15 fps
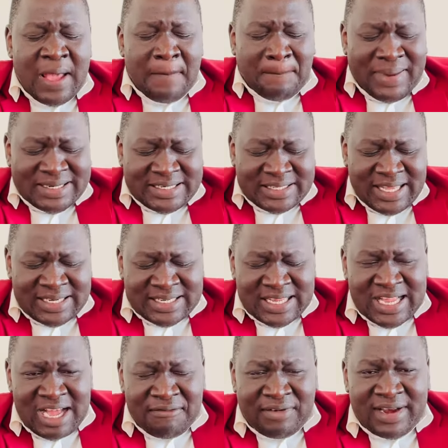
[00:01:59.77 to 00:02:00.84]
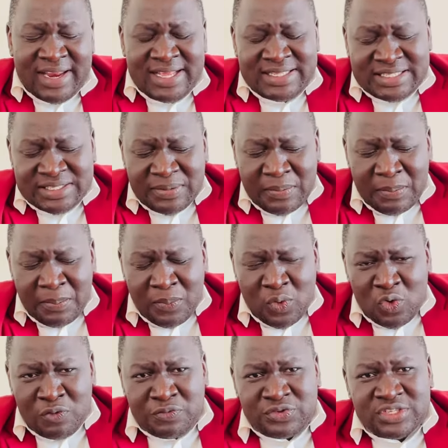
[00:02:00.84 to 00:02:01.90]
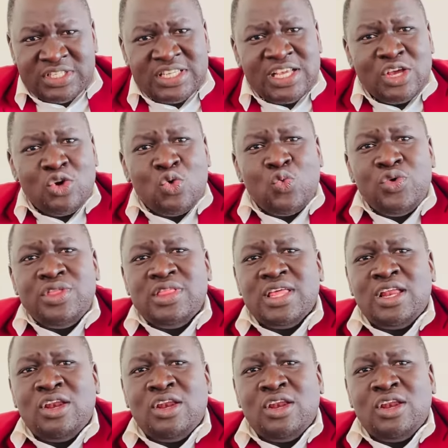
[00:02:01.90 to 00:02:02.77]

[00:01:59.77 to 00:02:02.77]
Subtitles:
but that governance moves with the